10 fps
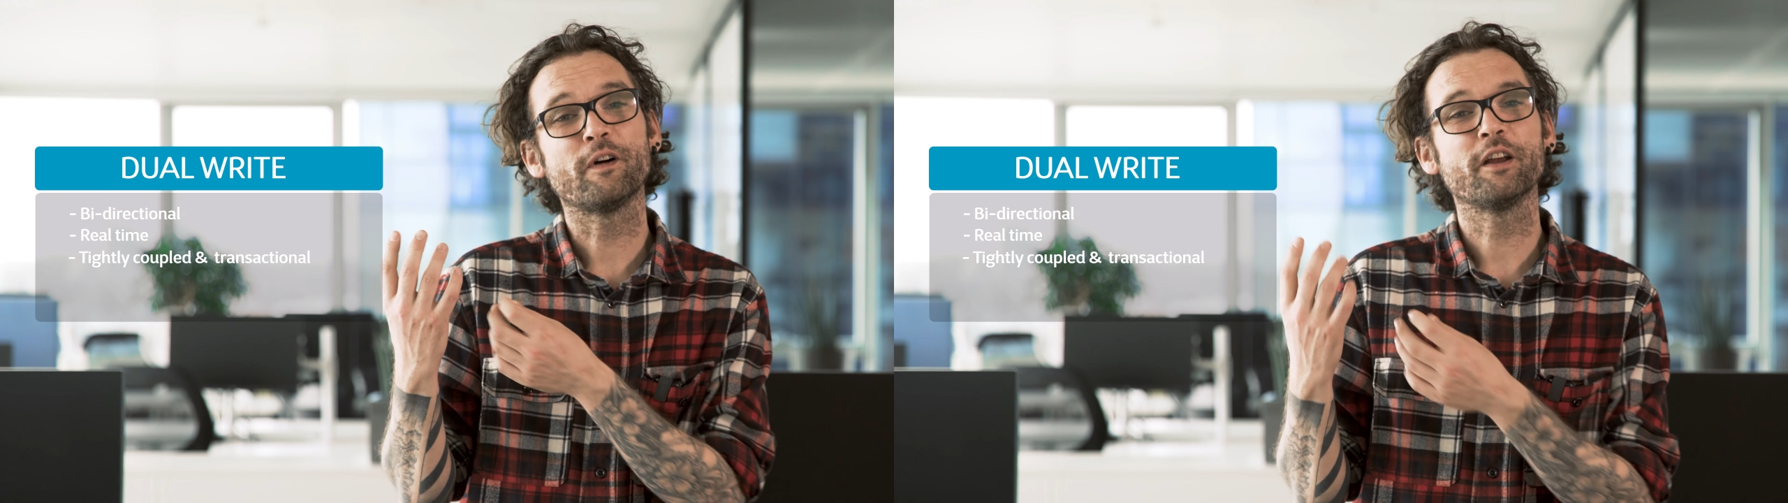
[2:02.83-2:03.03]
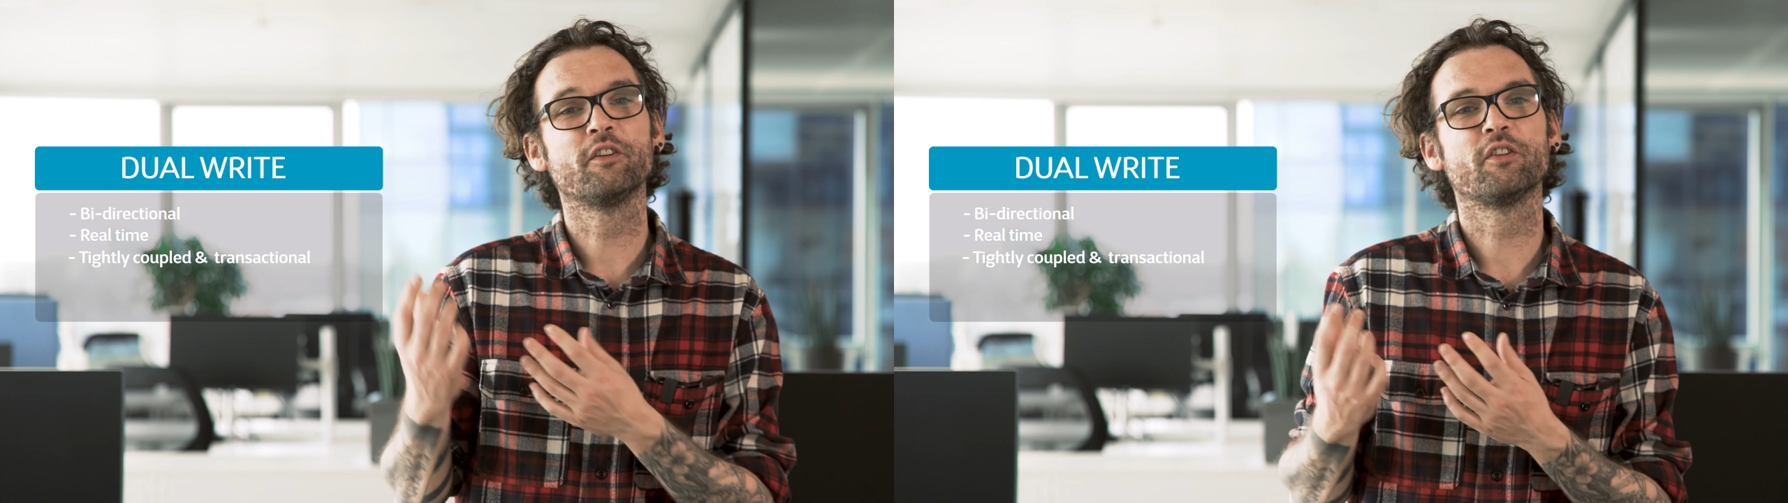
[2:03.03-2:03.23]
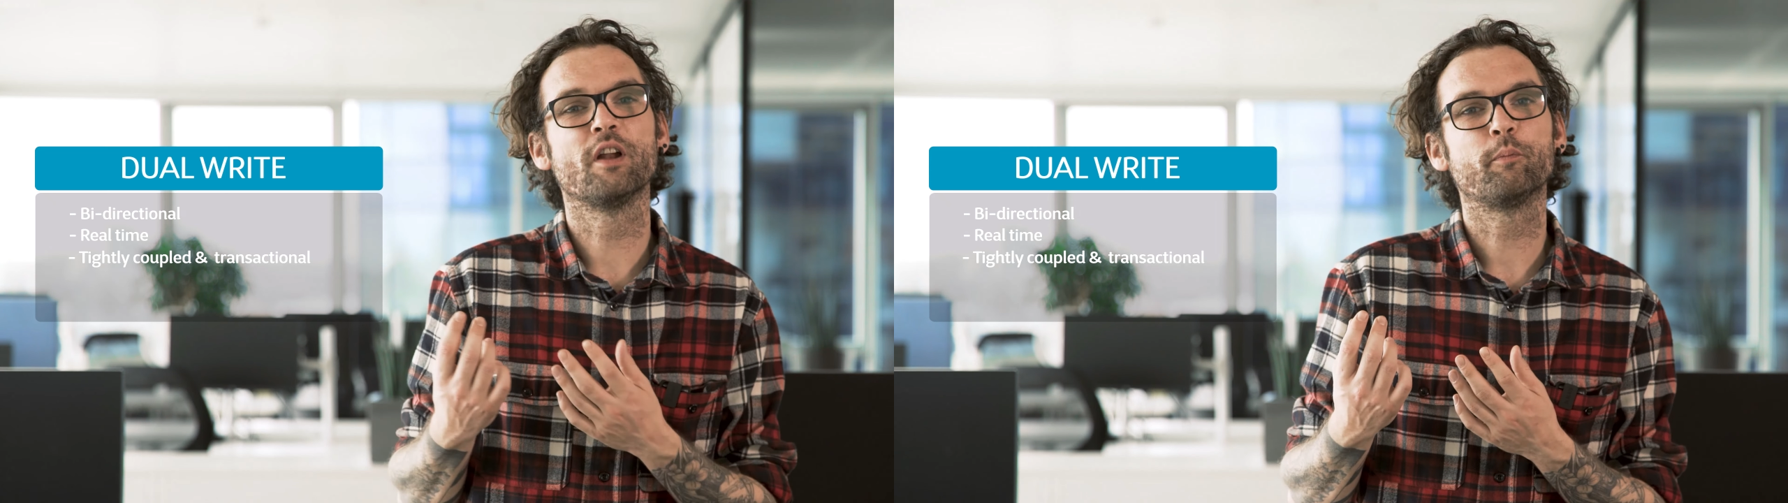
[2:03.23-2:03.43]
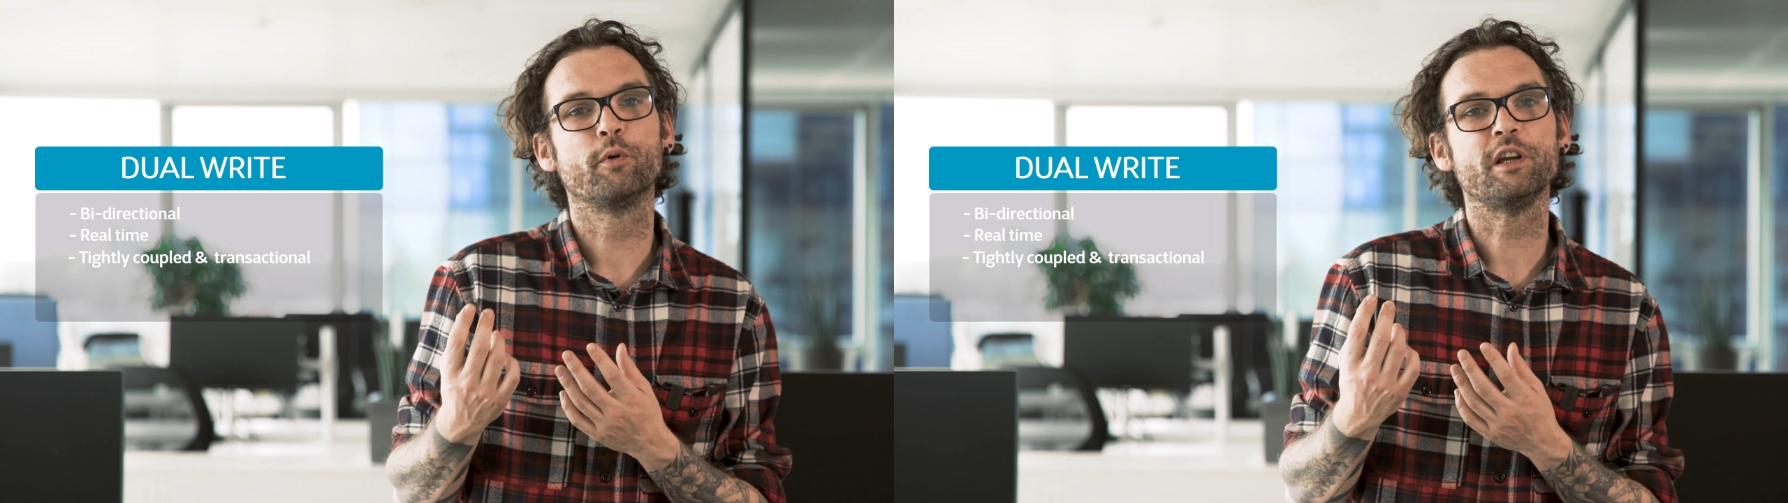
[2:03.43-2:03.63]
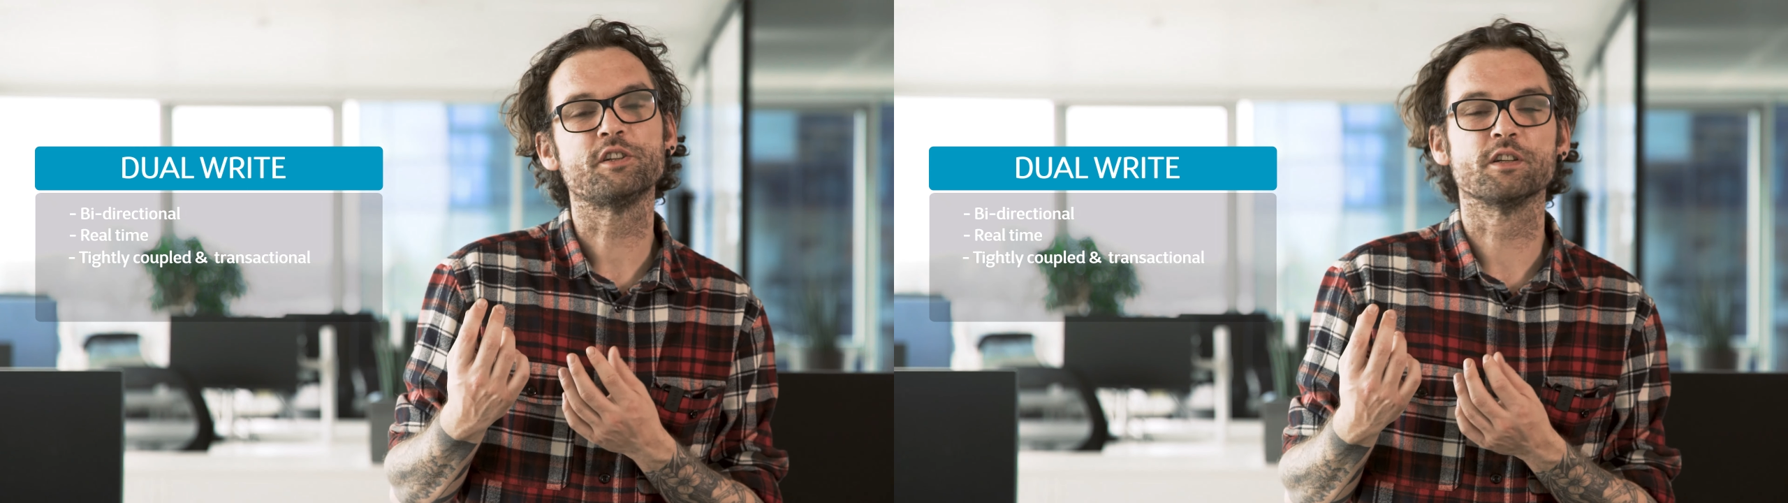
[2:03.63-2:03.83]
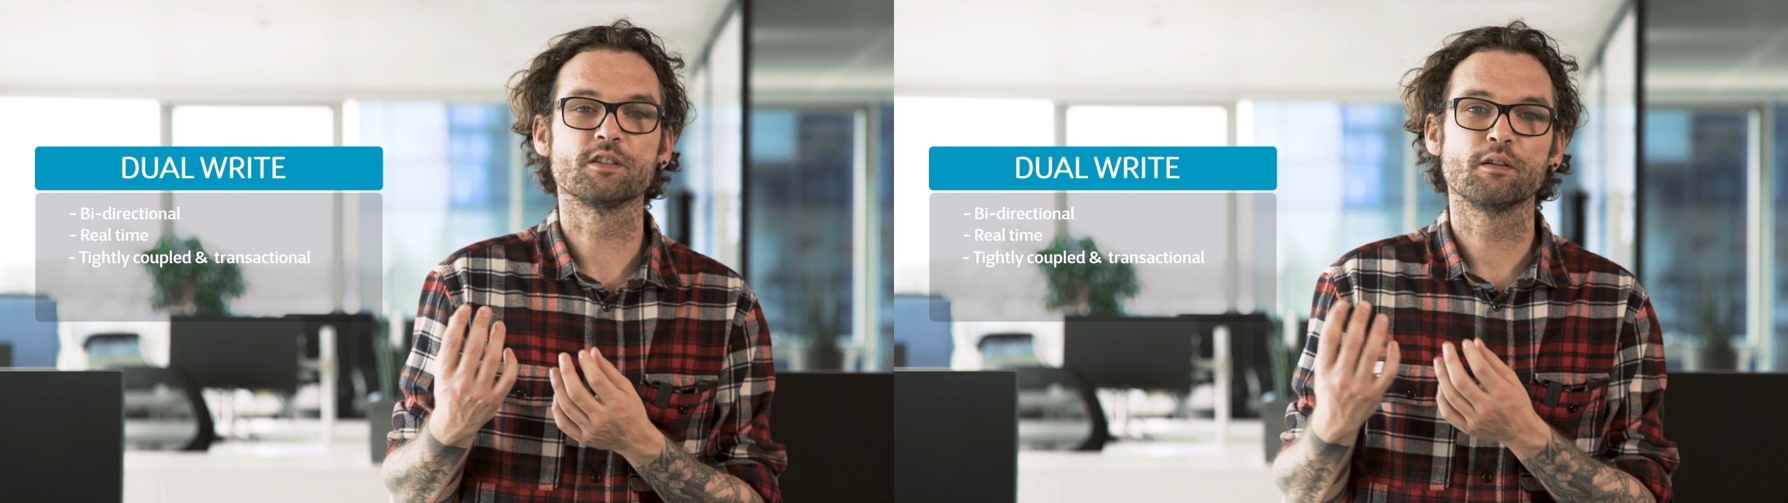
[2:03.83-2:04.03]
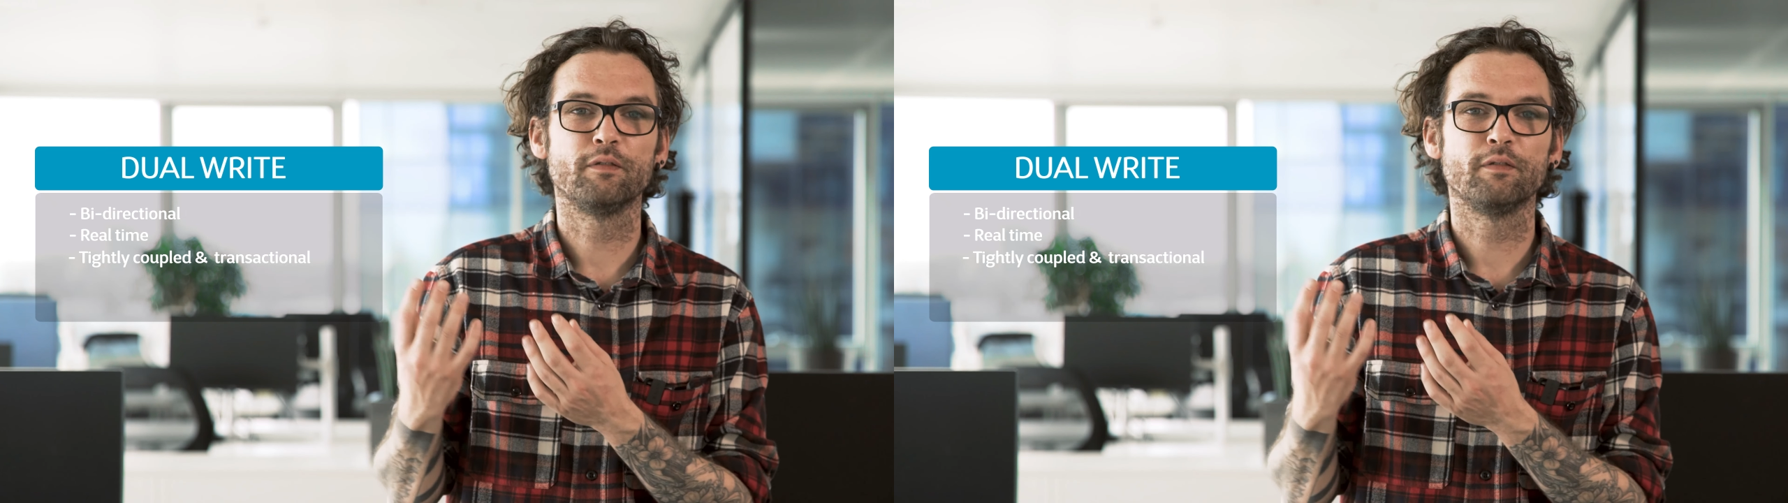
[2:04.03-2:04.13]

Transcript: Finance and Operations